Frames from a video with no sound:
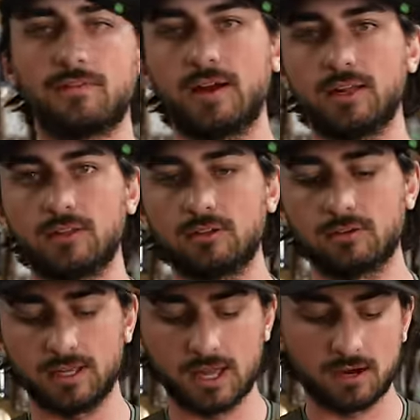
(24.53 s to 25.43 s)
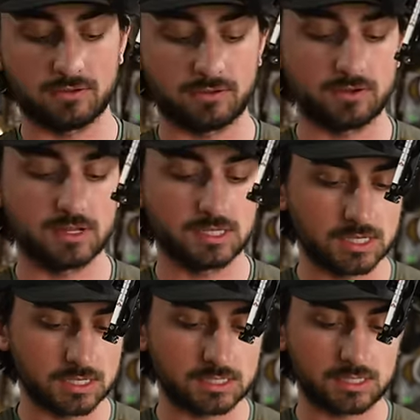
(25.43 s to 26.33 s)
if I had the 38 or the
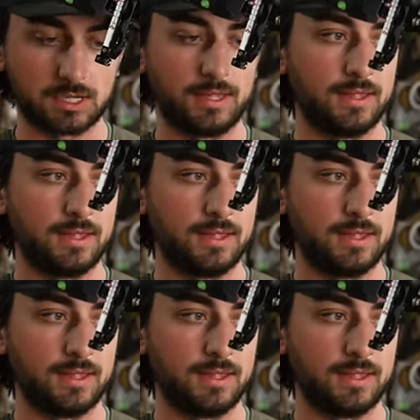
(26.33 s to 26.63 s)
36.